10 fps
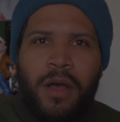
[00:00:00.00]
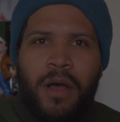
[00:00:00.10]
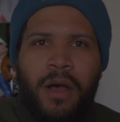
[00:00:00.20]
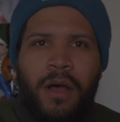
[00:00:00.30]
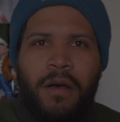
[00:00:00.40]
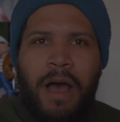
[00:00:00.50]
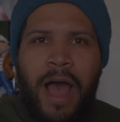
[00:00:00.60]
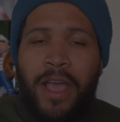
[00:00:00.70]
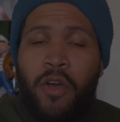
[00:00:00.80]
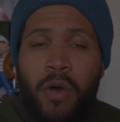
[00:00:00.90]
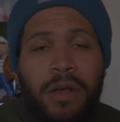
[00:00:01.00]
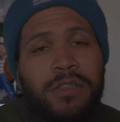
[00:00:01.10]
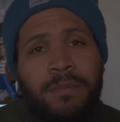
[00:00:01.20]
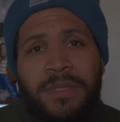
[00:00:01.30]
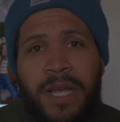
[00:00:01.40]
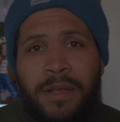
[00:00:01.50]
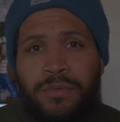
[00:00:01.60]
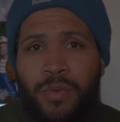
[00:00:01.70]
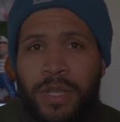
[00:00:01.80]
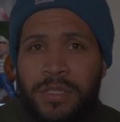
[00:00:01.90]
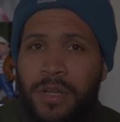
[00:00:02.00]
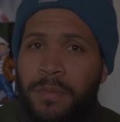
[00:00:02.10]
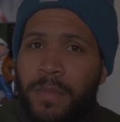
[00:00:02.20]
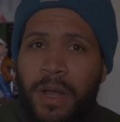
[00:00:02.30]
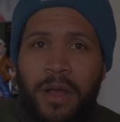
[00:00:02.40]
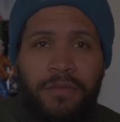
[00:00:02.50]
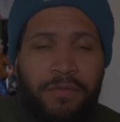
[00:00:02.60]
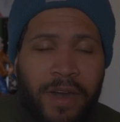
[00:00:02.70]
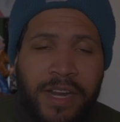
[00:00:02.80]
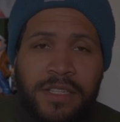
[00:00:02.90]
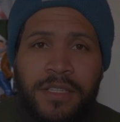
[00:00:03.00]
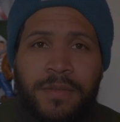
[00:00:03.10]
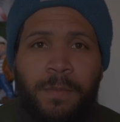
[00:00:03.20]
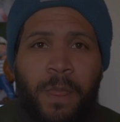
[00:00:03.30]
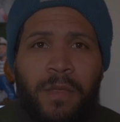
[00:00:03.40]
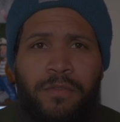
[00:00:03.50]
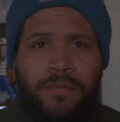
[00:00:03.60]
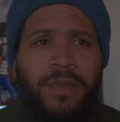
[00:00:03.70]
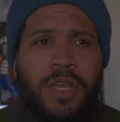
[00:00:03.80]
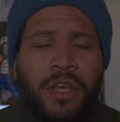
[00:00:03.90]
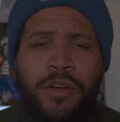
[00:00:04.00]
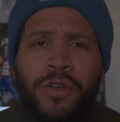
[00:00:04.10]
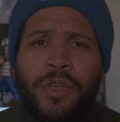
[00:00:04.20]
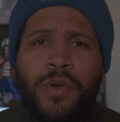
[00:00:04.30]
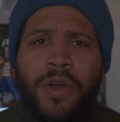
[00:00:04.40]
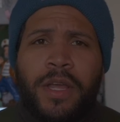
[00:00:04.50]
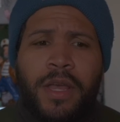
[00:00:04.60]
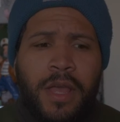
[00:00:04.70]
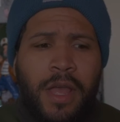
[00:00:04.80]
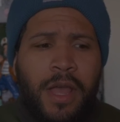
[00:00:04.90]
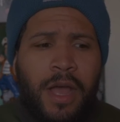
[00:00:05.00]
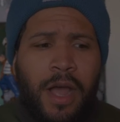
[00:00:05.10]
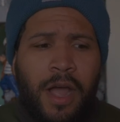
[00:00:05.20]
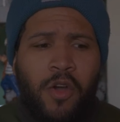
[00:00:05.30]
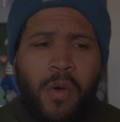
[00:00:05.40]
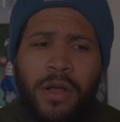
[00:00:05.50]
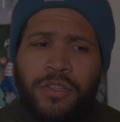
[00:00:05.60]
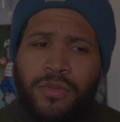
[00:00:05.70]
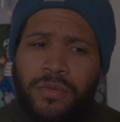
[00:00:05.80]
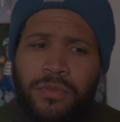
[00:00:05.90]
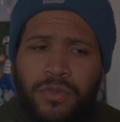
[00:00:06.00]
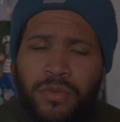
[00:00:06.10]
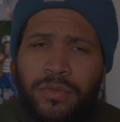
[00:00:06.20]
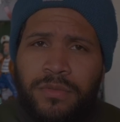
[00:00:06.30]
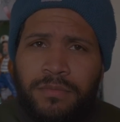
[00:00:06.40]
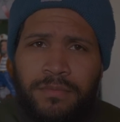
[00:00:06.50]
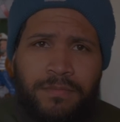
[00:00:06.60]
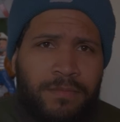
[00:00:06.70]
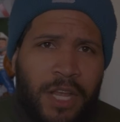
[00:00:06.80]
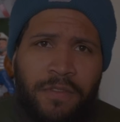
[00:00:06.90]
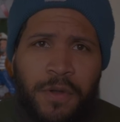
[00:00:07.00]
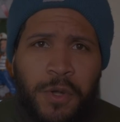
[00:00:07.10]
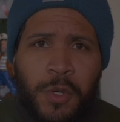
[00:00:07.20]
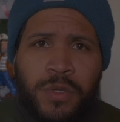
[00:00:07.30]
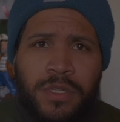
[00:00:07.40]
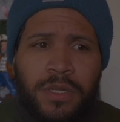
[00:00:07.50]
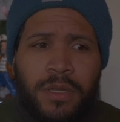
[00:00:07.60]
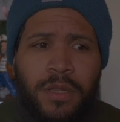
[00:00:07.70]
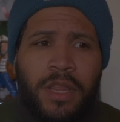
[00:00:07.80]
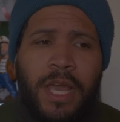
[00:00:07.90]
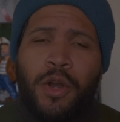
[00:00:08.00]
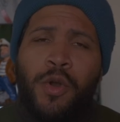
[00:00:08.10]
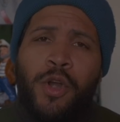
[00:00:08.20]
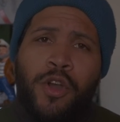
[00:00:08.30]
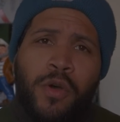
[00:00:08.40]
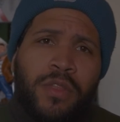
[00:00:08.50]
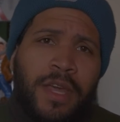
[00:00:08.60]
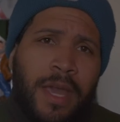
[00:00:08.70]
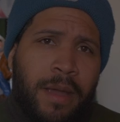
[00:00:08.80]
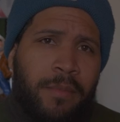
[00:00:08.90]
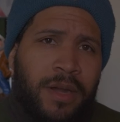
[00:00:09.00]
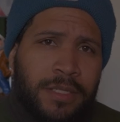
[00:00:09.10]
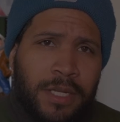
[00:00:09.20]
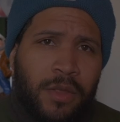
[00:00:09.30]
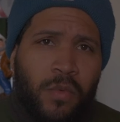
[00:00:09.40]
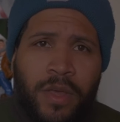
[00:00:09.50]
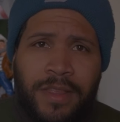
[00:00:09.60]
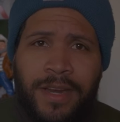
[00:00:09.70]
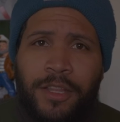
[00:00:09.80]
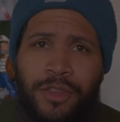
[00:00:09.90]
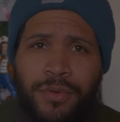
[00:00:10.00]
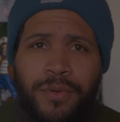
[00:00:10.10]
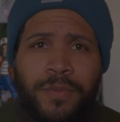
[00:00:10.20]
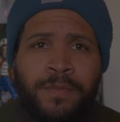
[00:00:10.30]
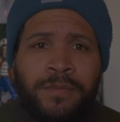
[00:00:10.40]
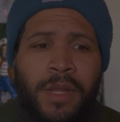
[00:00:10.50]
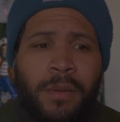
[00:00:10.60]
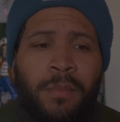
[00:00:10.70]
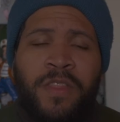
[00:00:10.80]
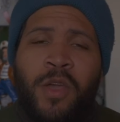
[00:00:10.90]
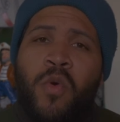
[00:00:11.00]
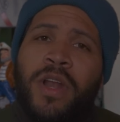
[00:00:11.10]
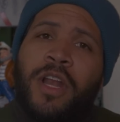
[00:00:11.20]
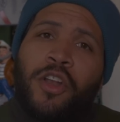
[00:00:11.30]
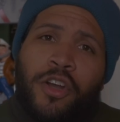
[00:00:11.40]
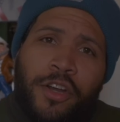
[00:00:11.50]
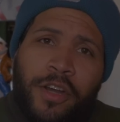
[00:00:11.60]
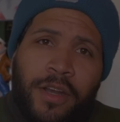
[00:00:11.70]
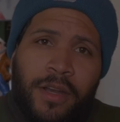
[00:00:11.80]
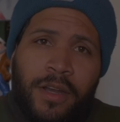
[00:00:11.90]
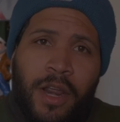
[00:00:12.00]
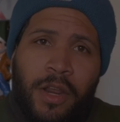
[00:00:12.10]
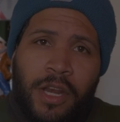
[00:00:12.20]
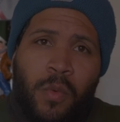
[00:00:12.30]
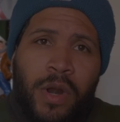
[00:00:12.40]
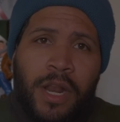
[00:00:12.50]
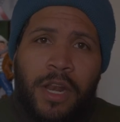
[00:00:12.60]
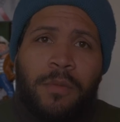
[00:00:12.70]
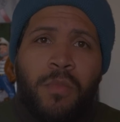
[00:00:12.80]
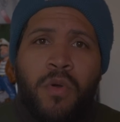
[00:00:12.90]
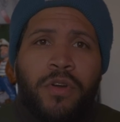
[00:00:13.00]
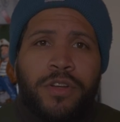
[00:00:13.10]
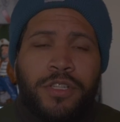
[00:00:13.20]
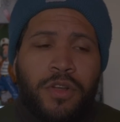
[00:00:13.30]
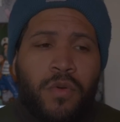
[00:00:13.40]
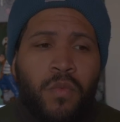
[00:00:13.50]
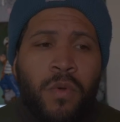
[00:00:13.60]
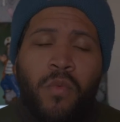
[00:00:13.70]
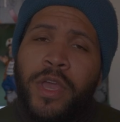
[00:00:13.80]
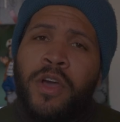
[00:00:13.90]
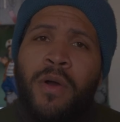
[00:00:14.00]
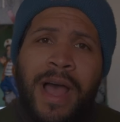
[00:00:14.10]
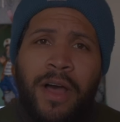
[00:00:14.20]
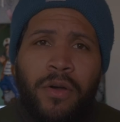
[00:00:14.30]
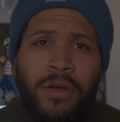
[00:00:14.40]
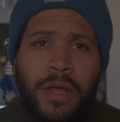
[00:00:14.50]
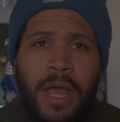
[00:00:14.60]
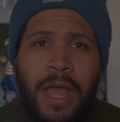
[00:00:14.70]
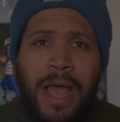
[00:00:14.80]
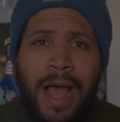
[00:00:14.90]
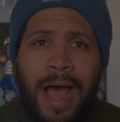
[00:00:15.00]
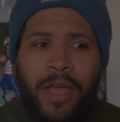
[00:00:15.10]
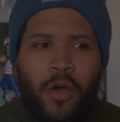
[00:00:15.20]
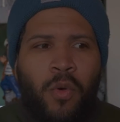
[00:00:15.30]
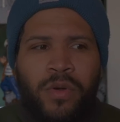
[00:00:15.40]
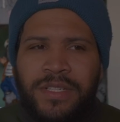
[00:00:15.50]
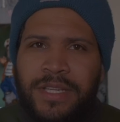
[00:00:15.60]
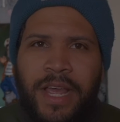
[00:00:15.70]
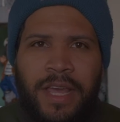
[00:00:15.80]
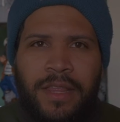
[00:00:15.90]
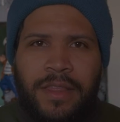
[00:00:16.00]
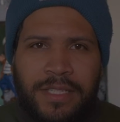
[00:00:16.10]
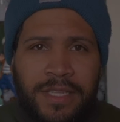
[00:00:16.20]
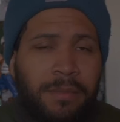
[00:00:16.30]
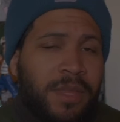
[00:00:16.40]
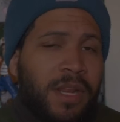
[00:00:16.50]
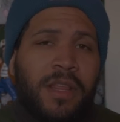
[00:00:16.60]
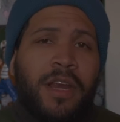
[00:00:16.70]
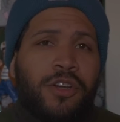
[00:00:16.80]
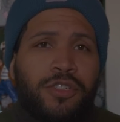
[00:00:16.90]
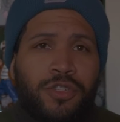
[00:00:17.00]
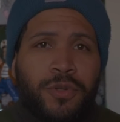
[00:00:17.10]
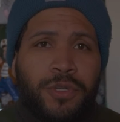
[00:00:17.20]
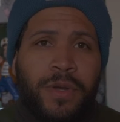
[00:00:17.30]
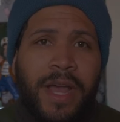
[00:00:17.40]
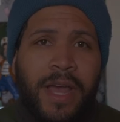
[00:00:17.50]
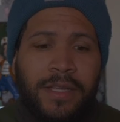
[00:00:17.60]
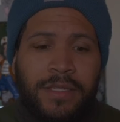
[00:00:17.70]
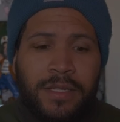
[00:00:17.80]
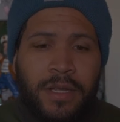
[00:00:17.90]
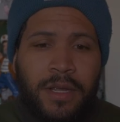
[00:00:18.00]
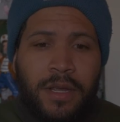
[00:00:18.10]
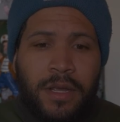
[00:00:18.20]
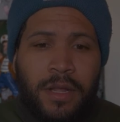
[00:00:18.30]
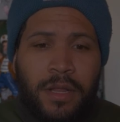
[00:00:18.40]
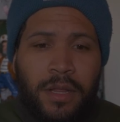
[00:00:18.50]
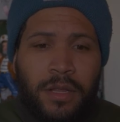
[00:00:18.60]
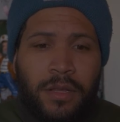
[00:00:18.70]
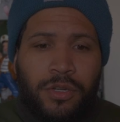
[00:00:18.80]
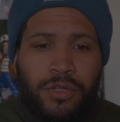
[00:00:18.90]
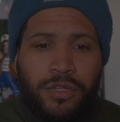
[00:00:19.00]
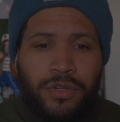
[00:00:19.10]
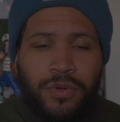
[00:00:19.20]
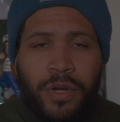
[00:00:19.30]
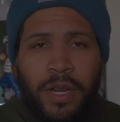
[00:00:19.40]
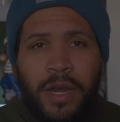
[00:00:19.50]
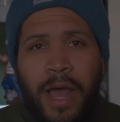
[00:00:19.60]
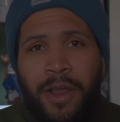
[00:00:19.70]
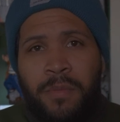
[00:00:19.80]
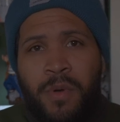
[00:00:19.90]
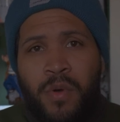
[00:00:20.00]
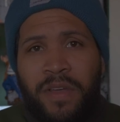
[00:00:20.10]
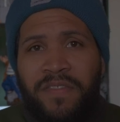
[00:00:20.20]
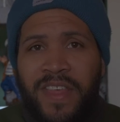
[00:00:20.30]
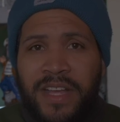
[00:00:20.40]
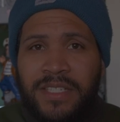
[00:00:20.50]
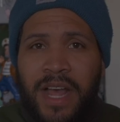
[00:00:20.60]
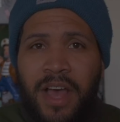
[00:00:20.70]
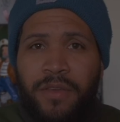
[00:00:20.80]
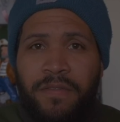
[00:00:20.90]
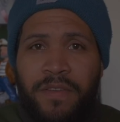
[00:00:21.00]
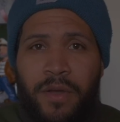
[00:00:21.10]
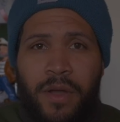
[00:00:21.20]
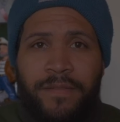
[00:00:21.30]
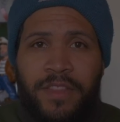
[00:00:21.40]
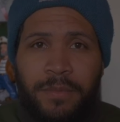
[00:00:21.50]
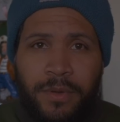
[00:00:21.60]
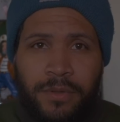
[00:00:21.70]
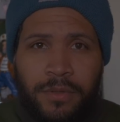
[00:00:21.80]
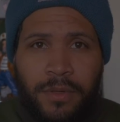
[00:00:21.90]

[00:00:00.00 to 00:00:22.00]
I go out sometimes with some friends here in New York. I go out to take photos. They don't know the cameras in the way that I do, but they want to learn. They want to learn more. So when we go out, I always say the same thing that I just told you guys. Shoot in auto mode if that's how you feel comfortable.